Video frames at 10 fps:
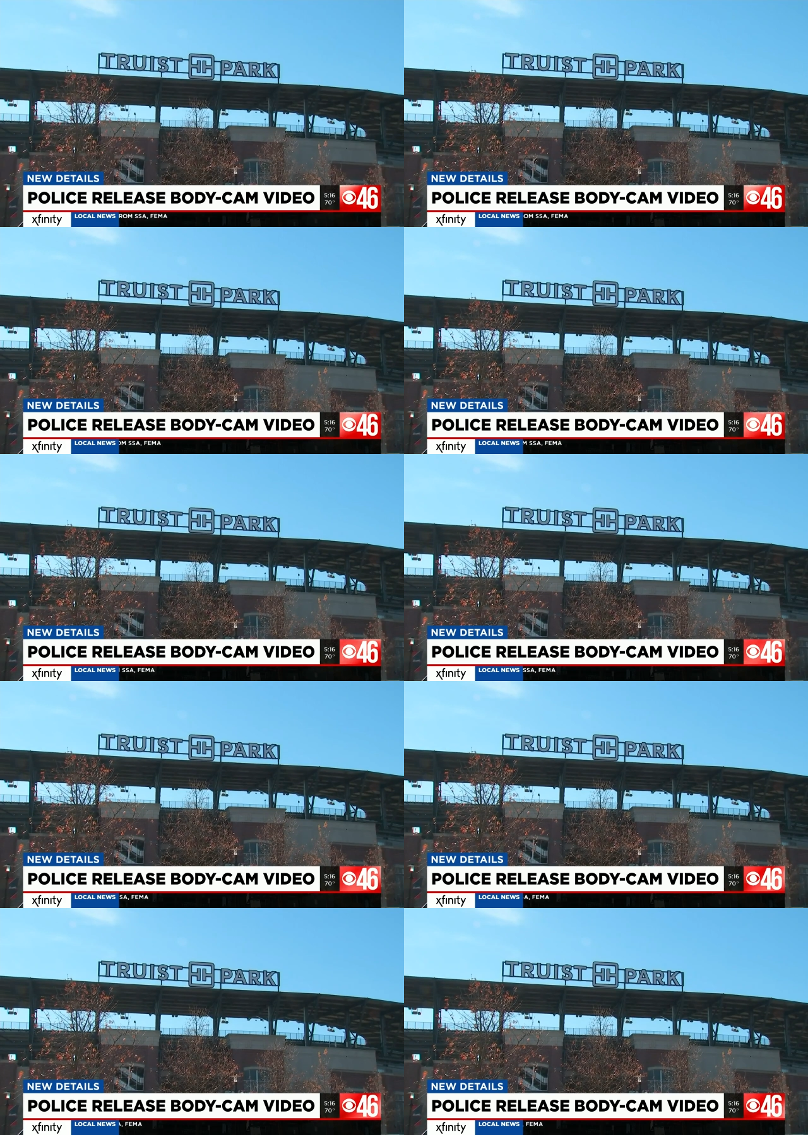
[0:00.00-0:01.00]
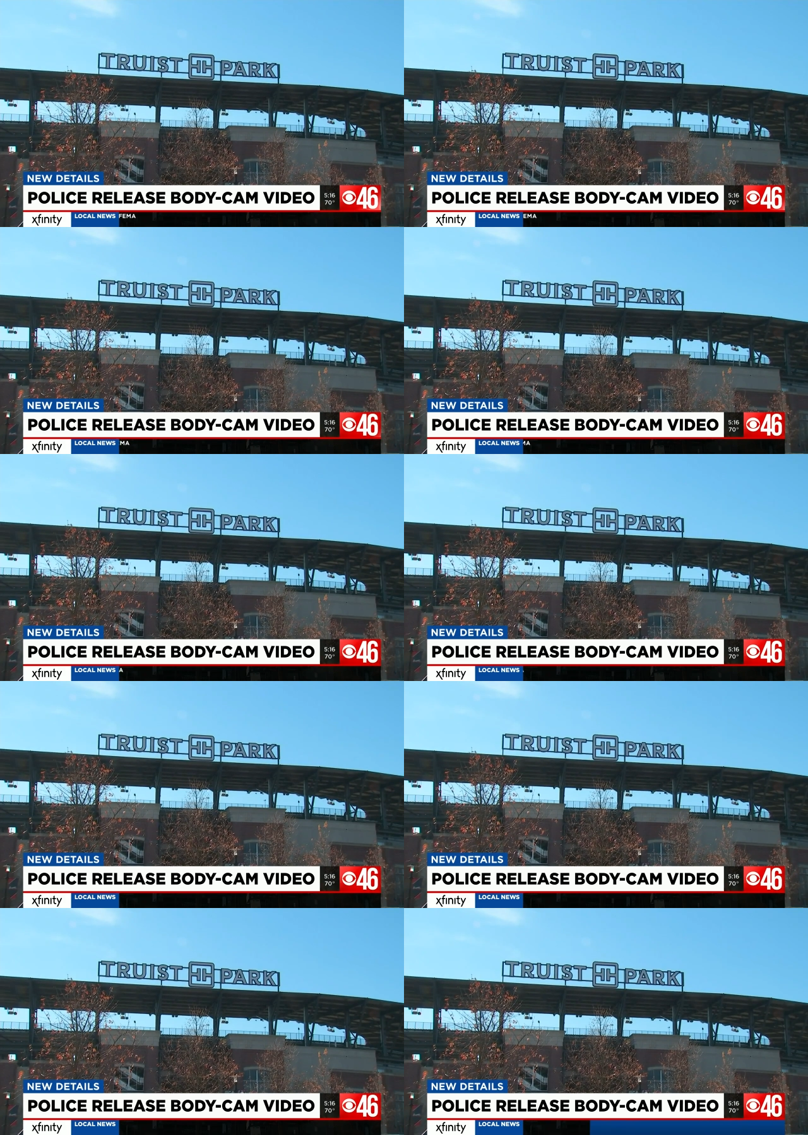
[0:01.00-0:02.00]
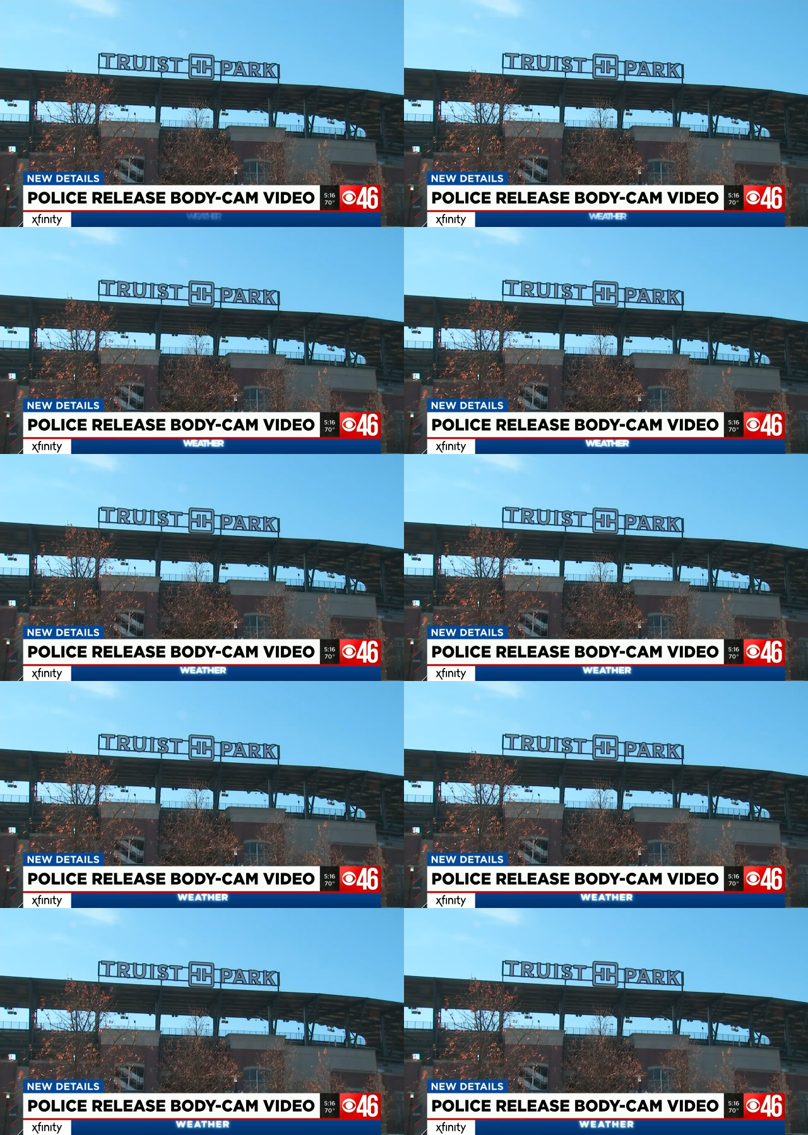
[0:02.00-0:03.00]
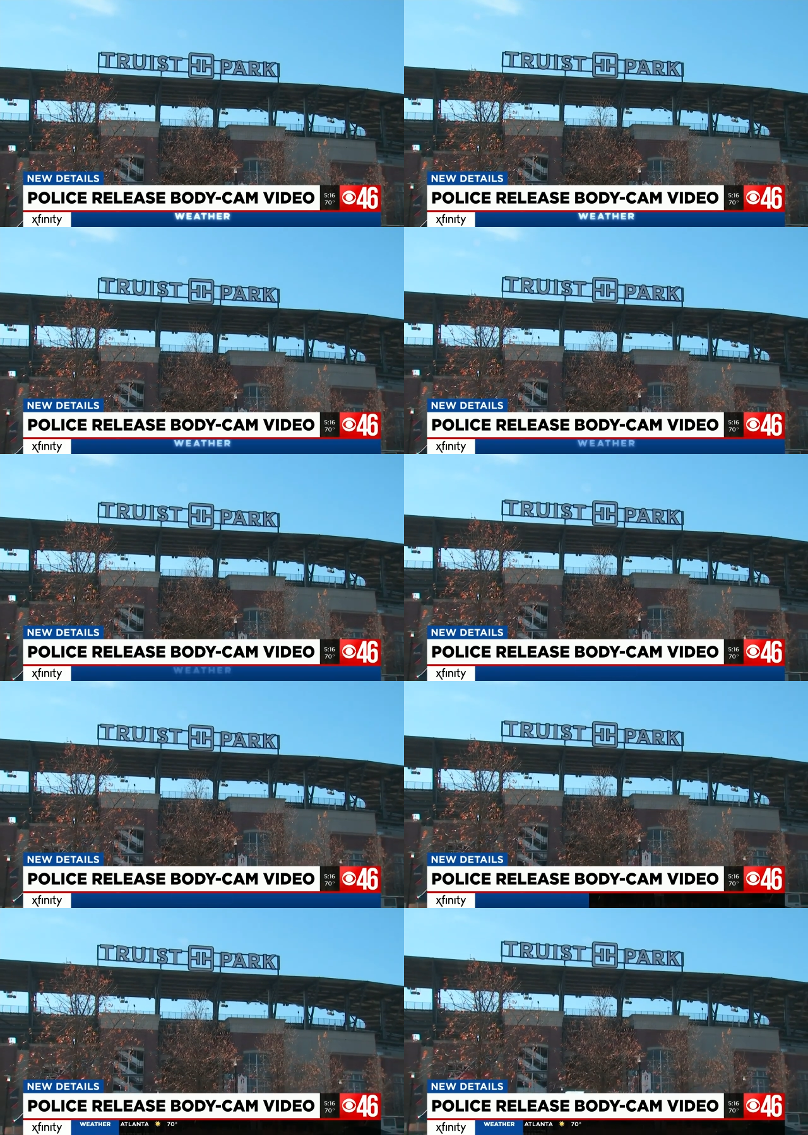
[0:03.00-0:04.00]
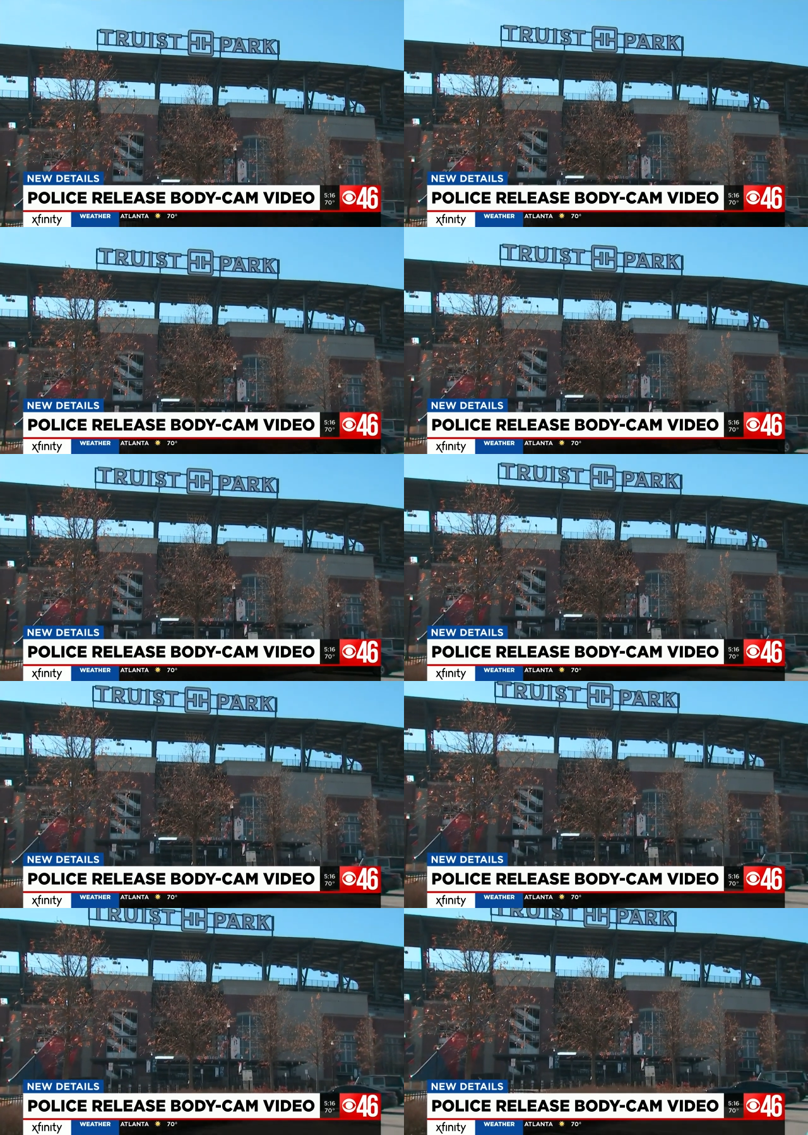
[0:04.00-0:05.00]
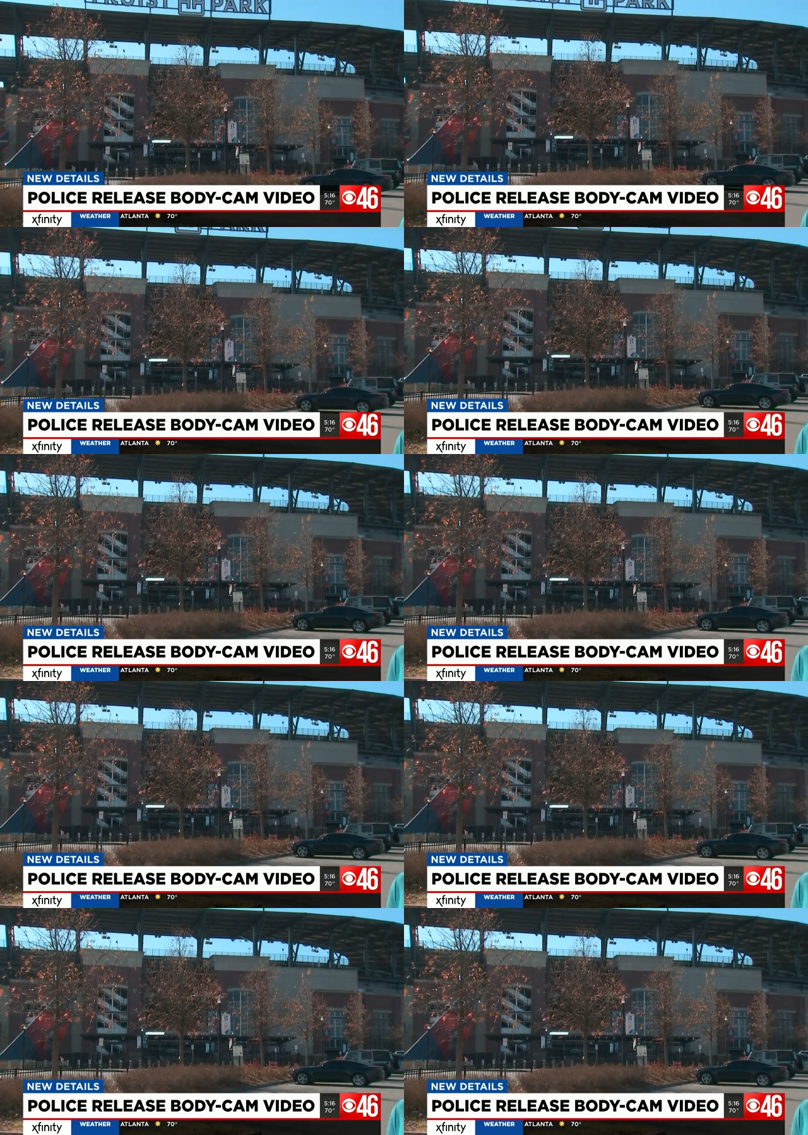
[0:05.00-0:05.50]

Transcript: [unreadable: no face in view]